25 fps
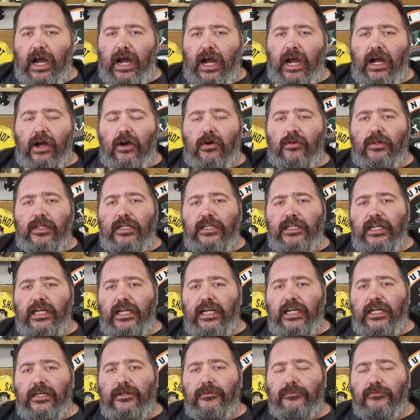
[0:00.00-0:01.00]
I only
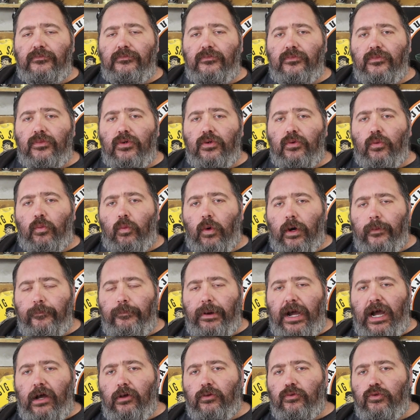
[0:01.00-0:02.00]
need 1
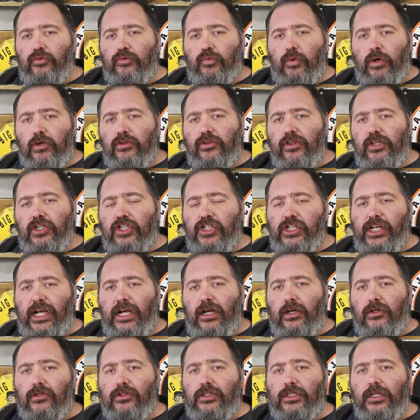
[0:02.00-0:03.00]
pound's worth of
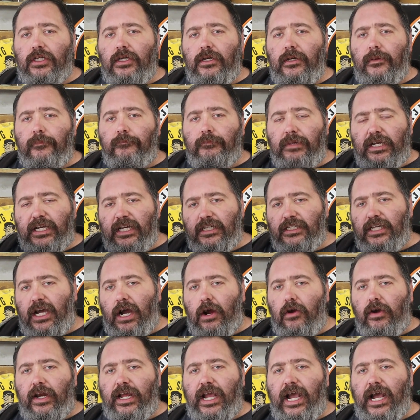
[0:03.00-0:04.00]
shells because
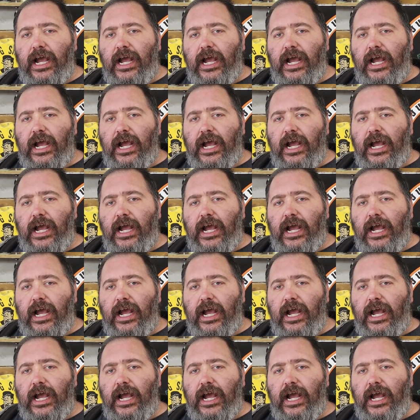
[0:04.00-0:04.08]
I already